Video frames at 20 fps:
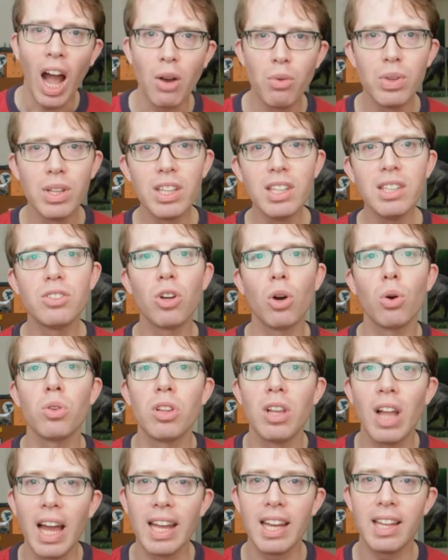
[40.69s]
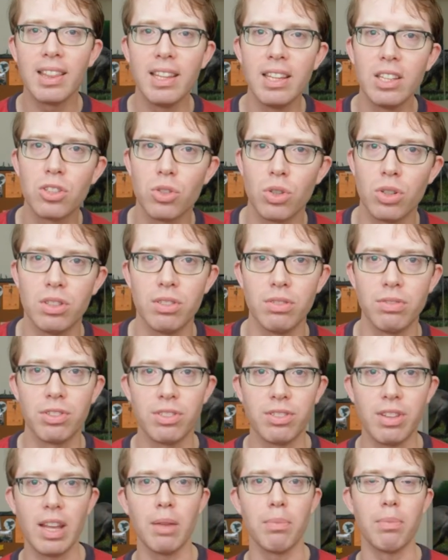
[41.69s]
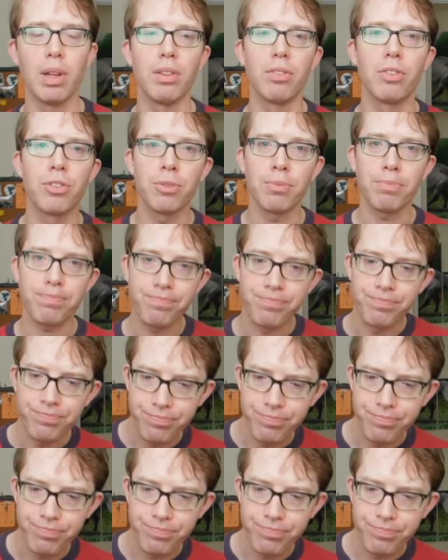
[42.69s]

I really don't like these sorts of statements.